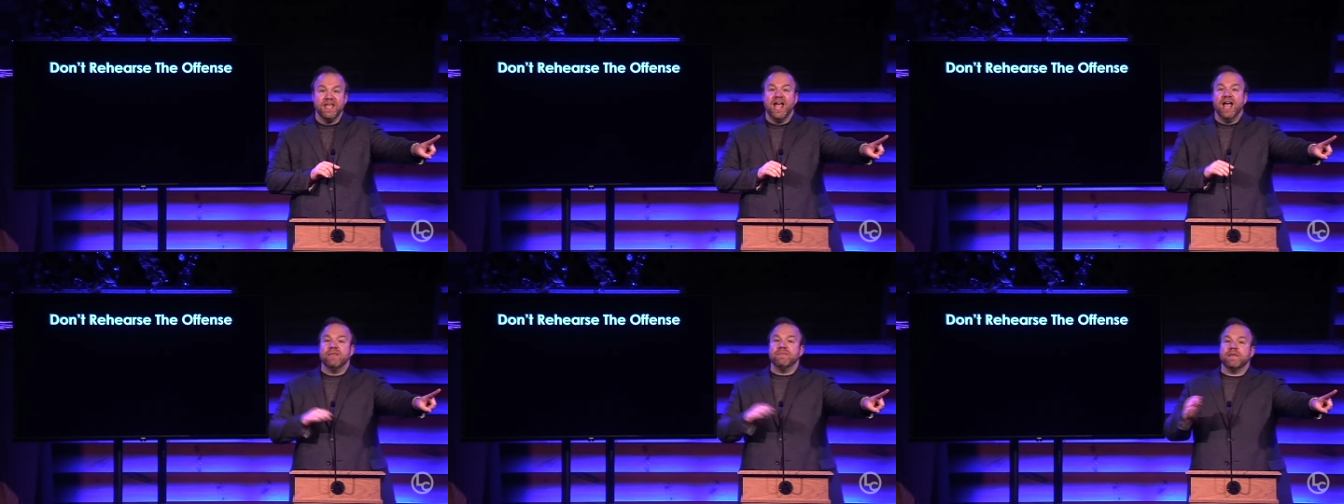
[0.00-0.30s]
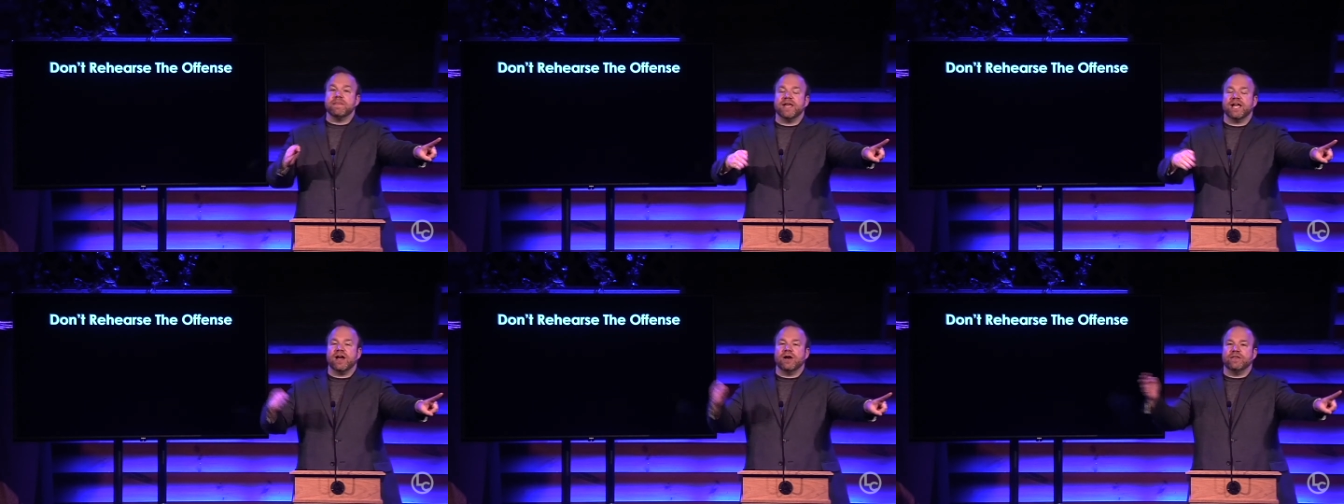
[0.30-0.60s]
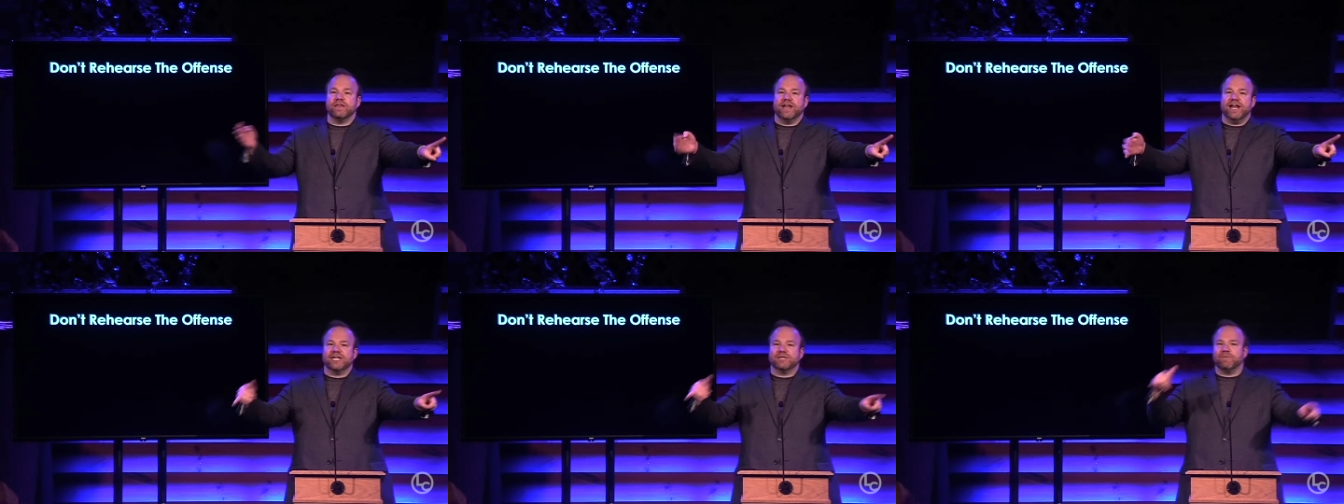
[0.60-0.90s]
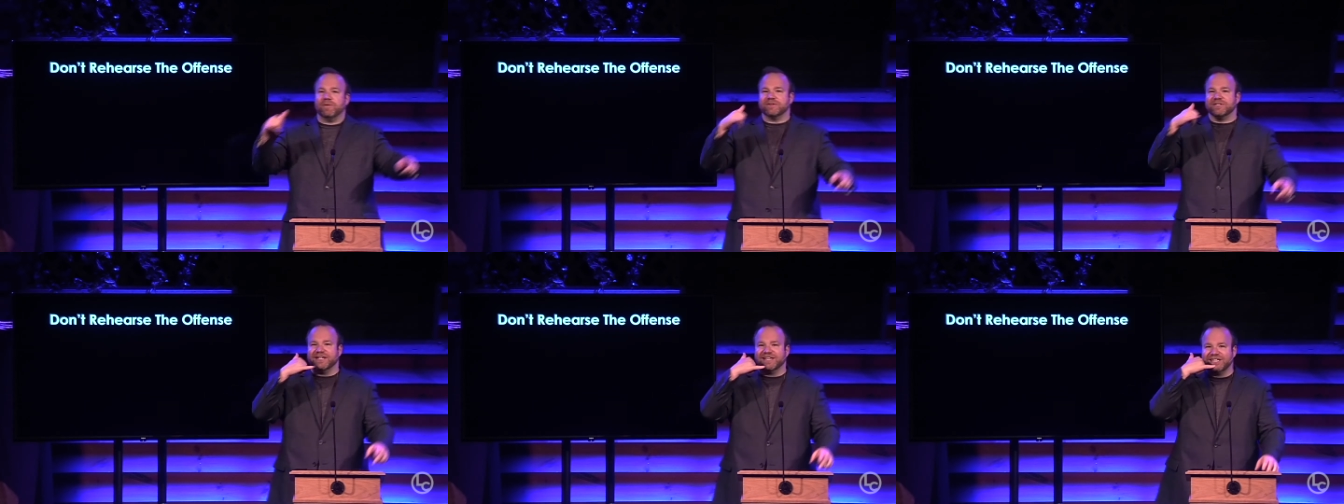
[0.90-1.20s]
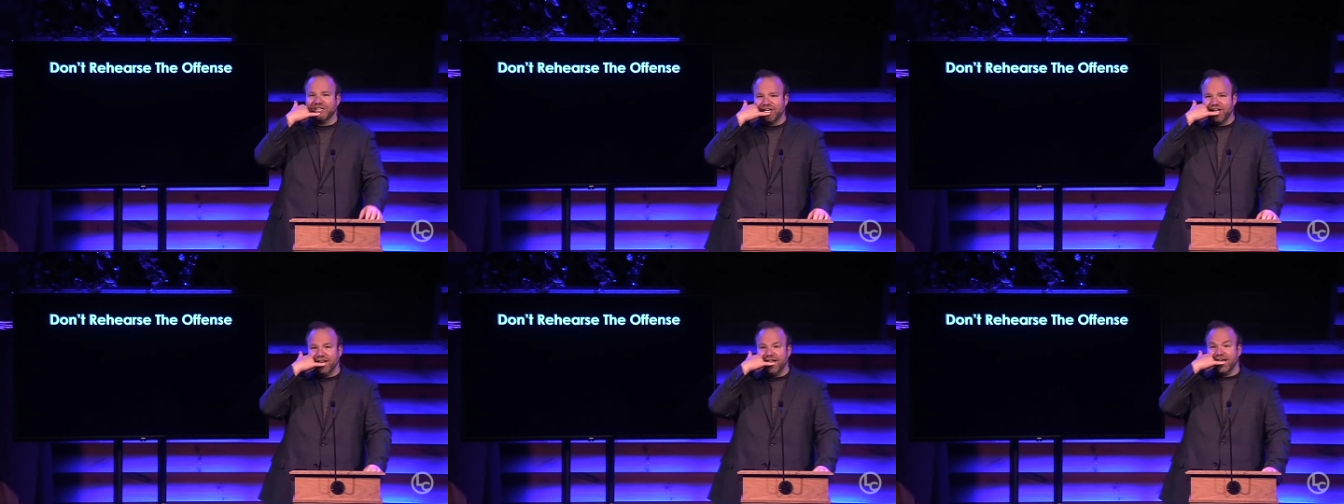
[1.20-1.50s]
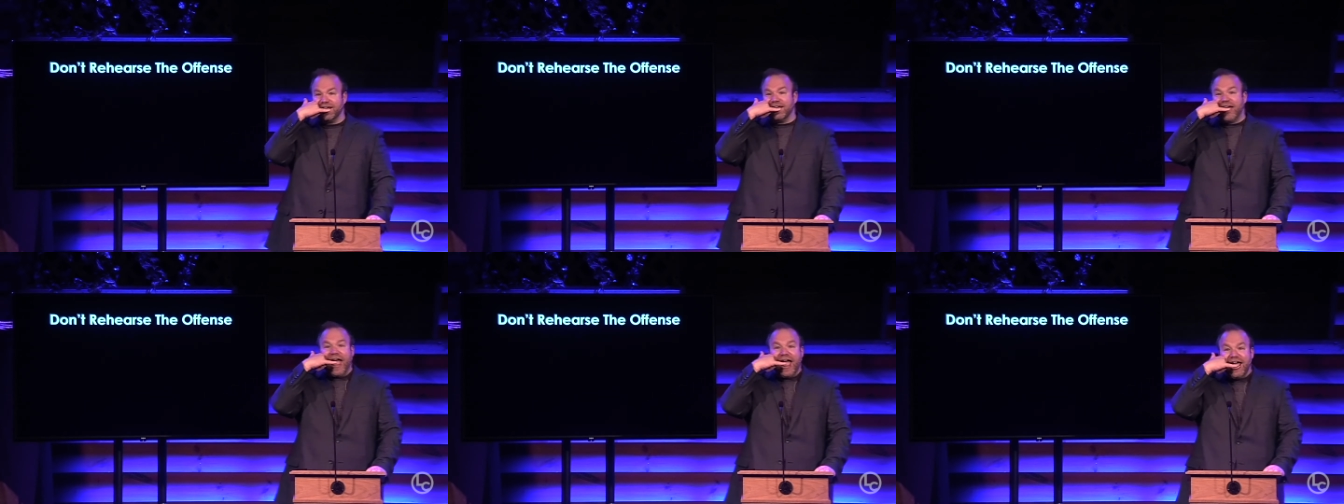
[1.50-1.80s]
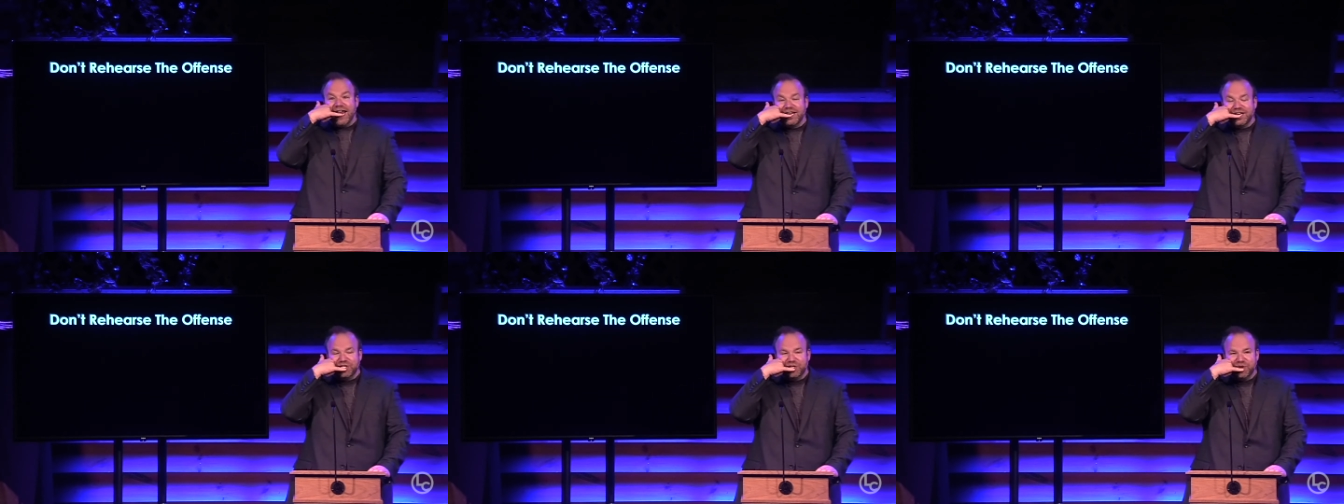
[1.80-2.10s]
And then they go to the next person, click,
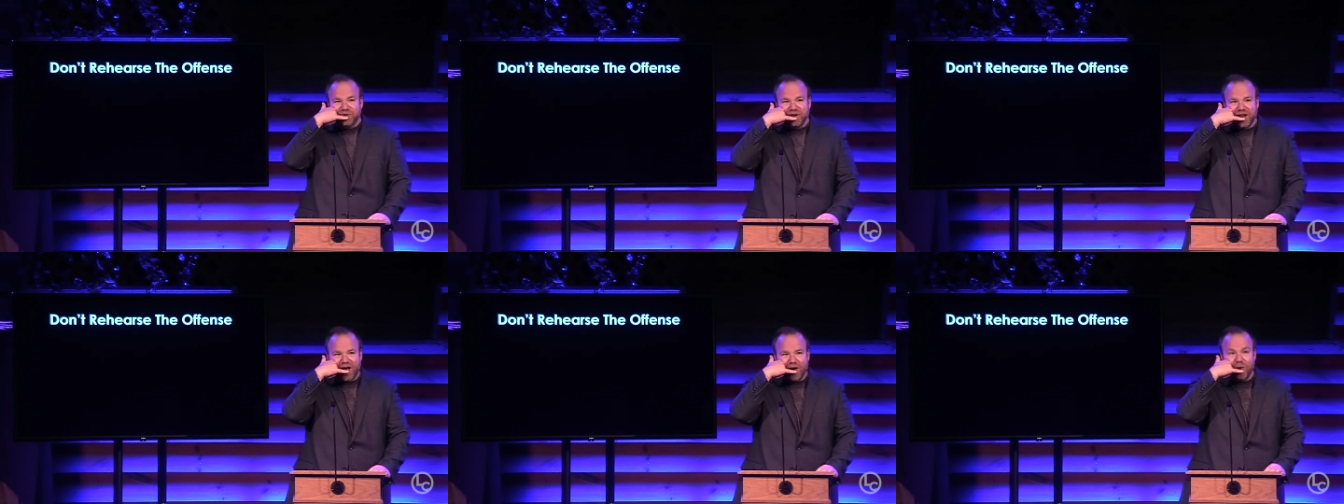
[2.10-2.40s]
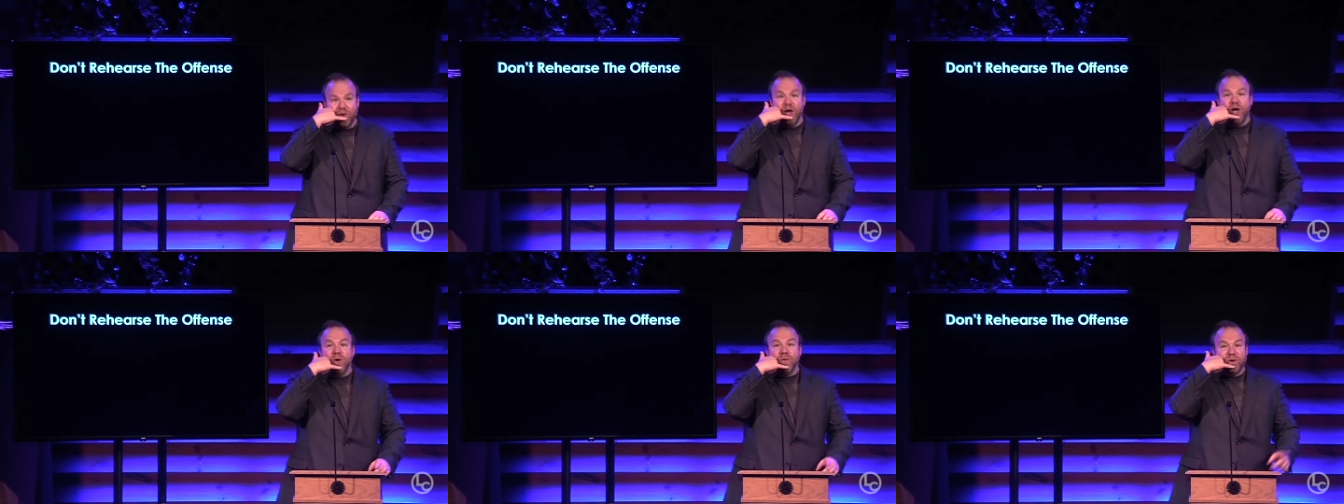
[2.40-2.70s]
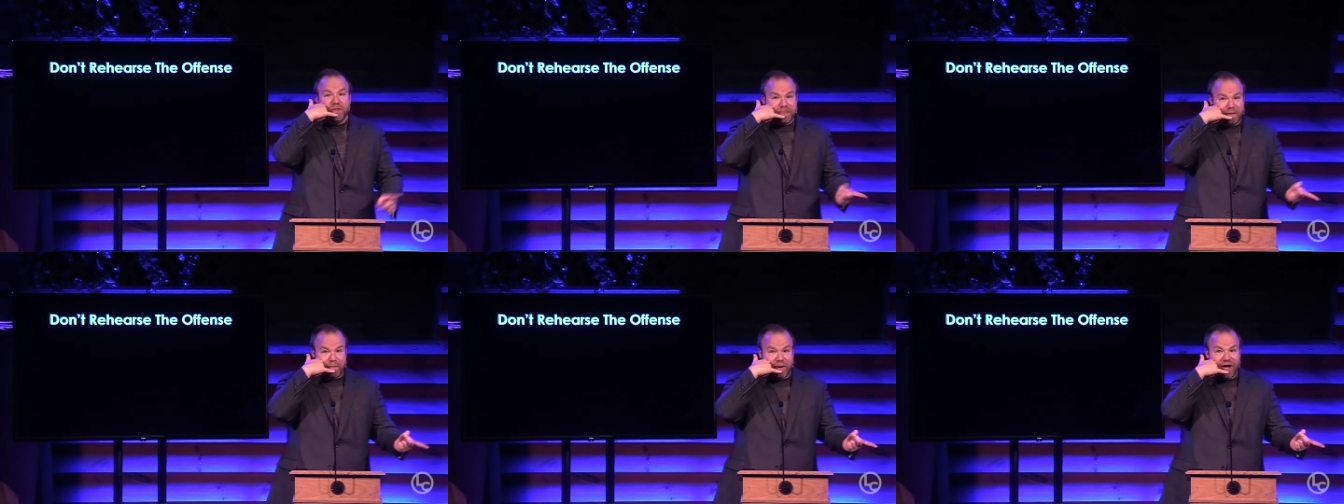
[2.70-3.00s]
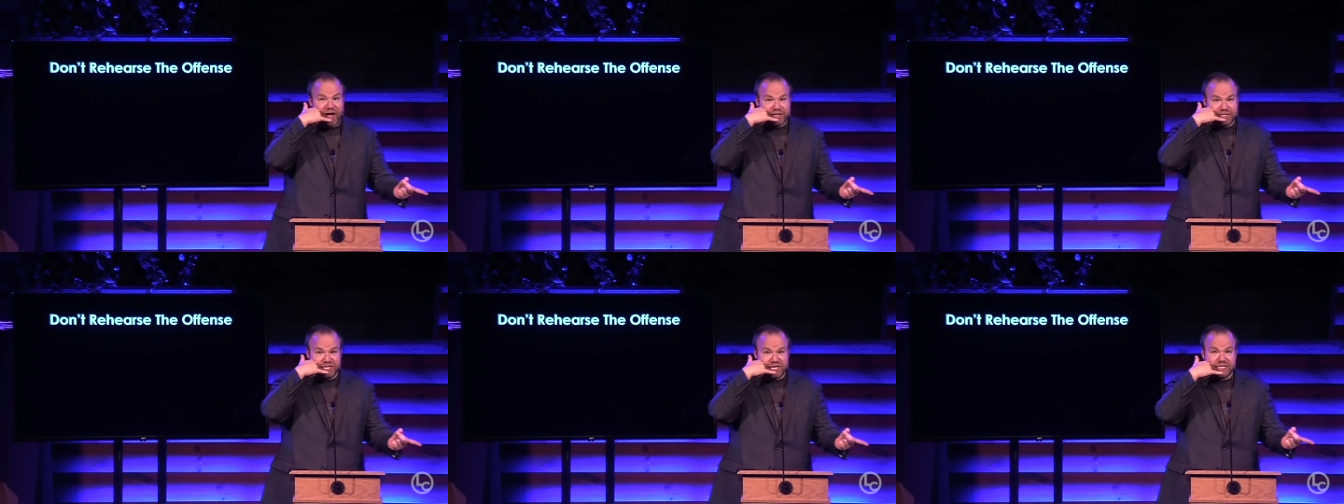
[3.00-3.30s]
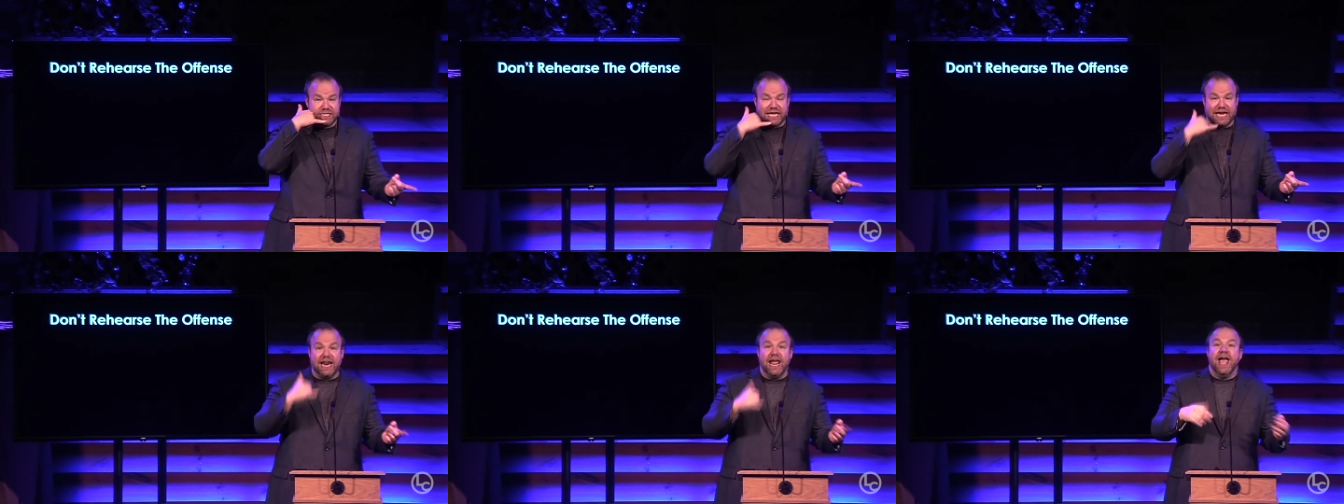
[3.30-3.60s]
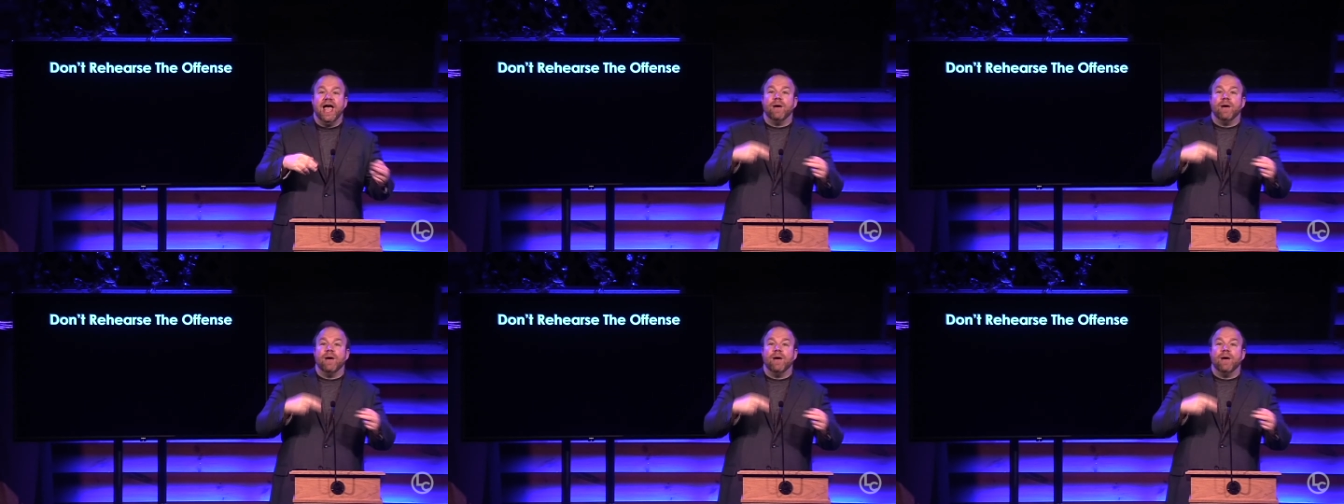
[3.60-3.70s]
hey, did you know what the boss just said?